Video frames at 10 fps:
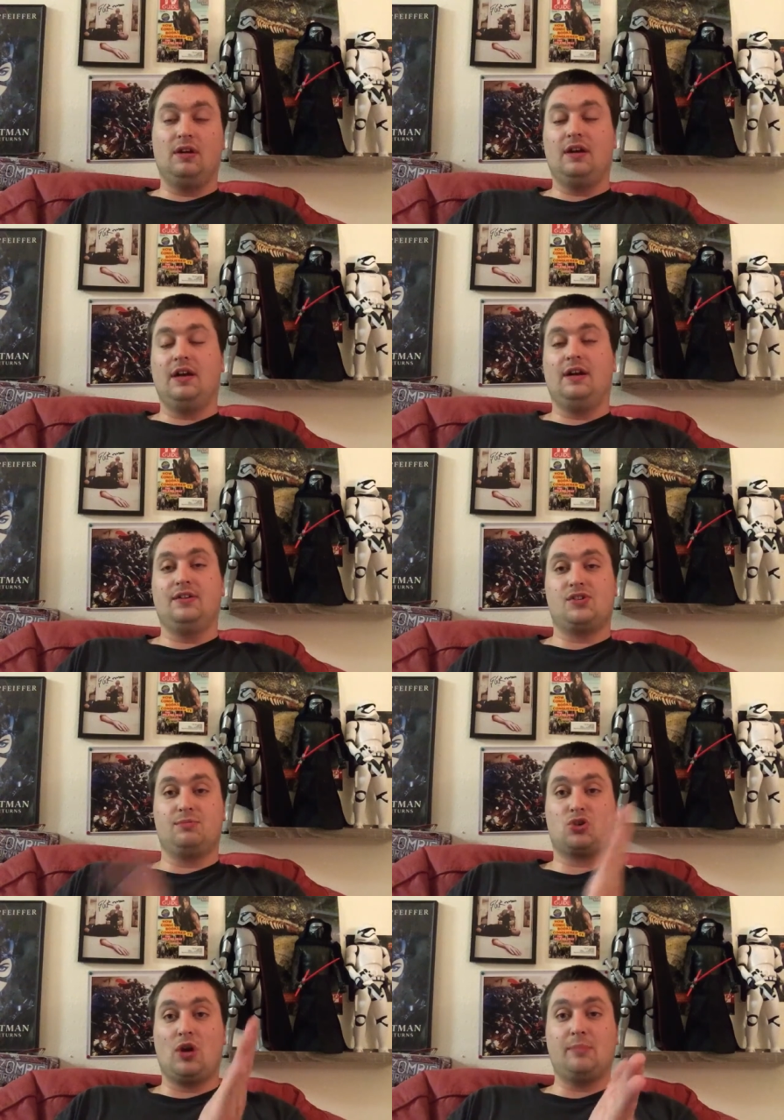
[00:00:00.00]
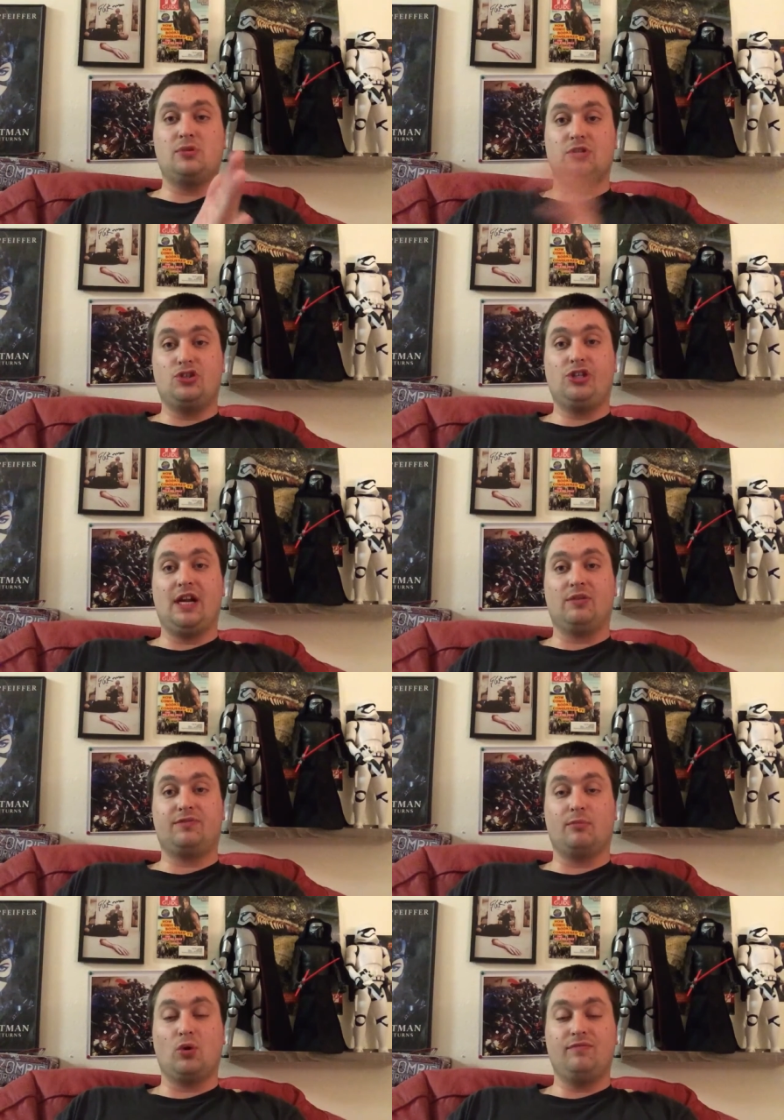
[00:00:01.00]
uh, subscribe to this channel
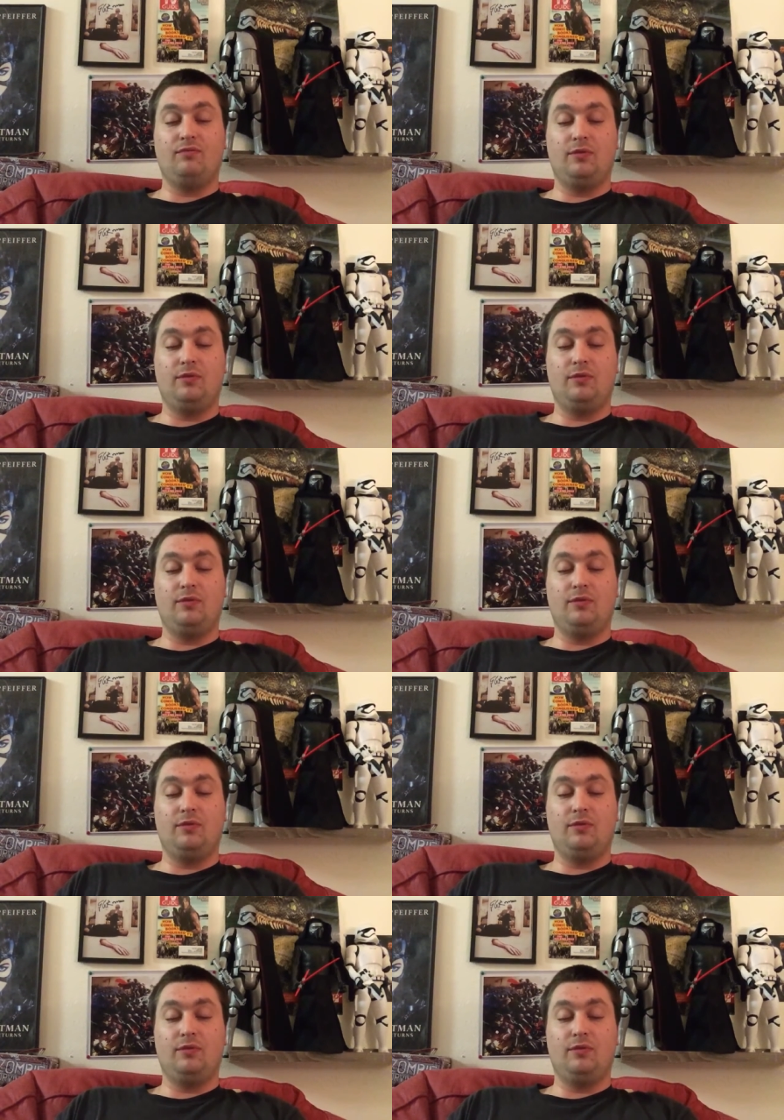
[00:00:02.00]
for more